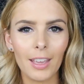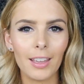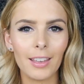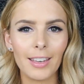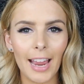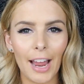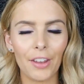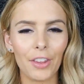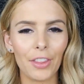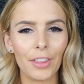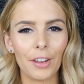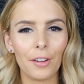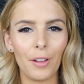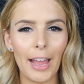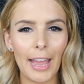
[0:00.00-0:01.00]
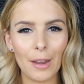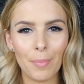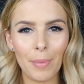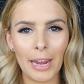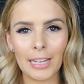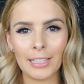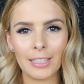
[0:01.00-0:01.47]
Now that the little
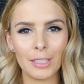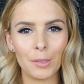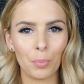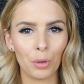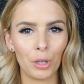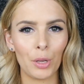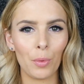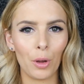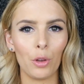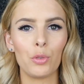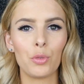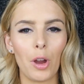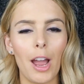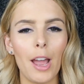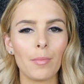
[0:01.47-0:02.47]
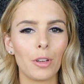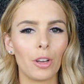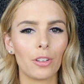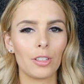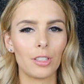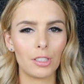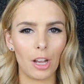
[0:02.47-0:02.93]
headpiece is pretty well dry, I'm
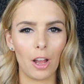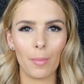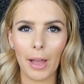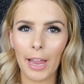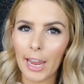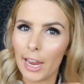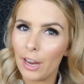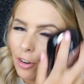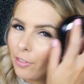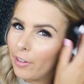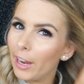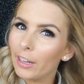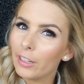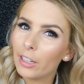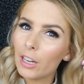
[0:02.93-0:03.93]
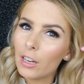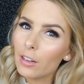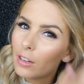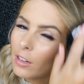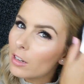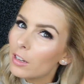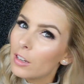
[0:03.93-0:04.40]
going to style my hair around
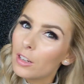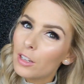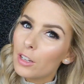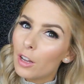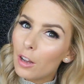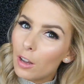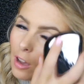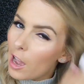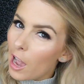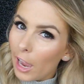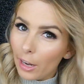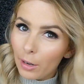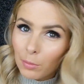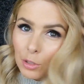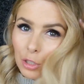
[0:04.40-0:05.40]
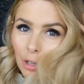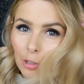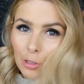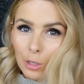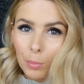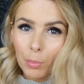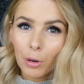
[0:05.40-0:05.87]
it. And I'm just
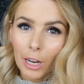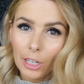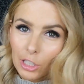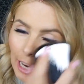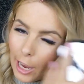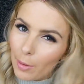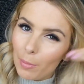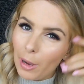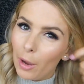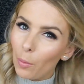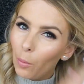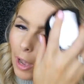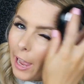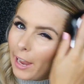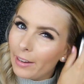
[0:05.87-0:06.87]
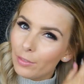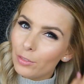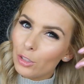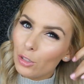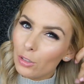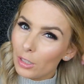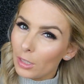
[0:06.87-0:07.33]
going to brush out my
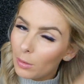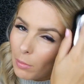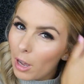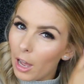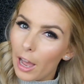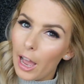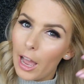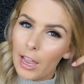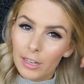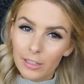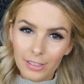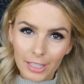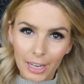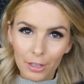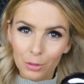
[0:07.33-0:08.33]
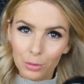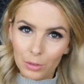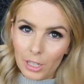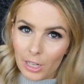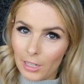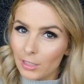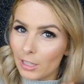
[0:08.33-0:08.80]
waves using my Tangle
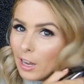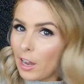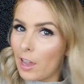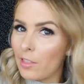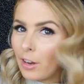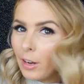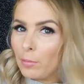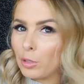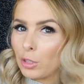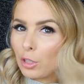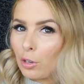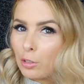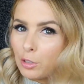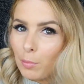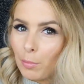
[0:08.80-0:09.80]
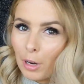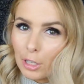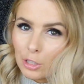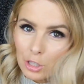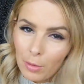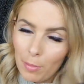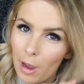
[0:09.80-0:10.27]
teaser, and then I'm just going to
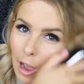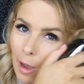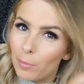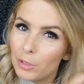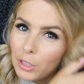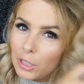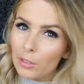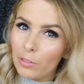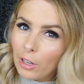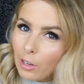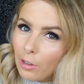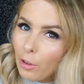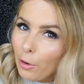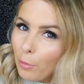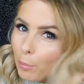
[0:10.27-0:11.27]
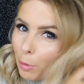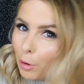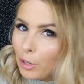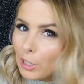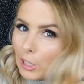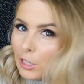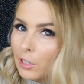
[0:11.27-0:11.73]
brush them up to give it a lot of
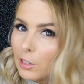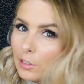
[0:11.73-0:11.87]
body.